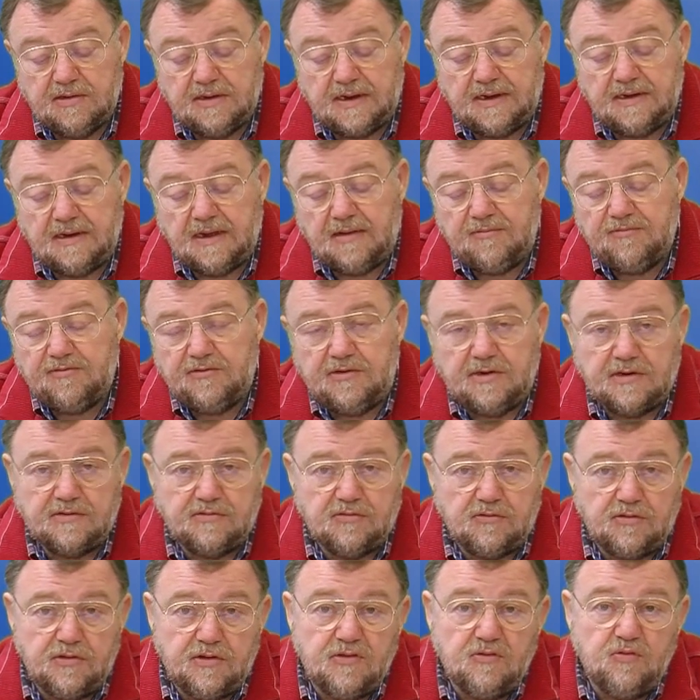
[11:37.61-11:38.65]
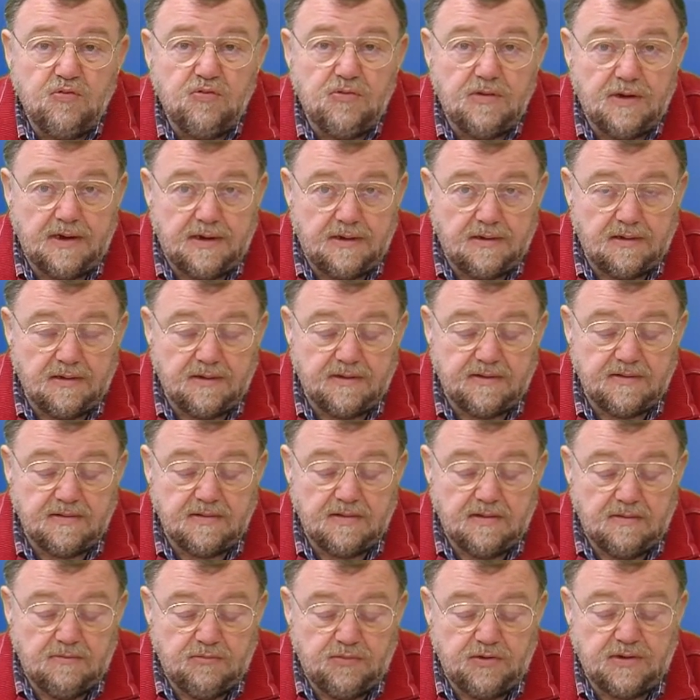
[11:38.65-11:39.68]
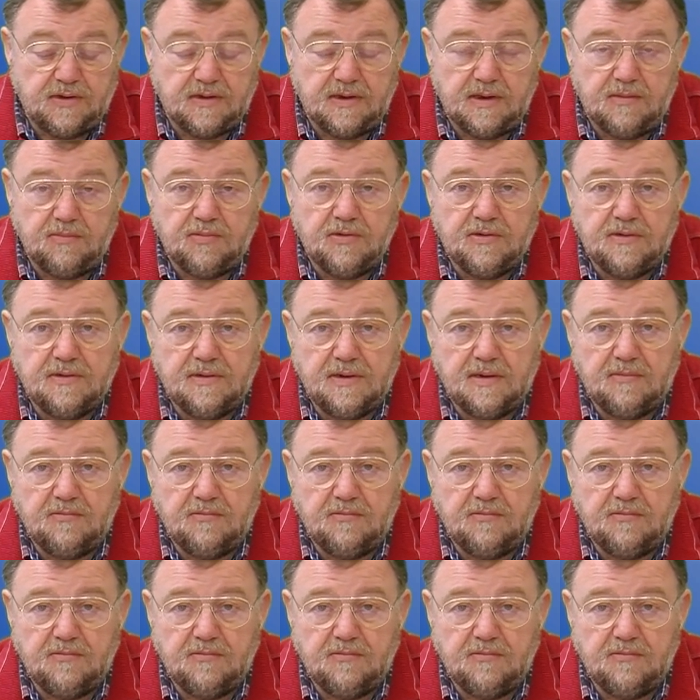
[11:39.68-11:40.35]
Then you have naturally endless usage.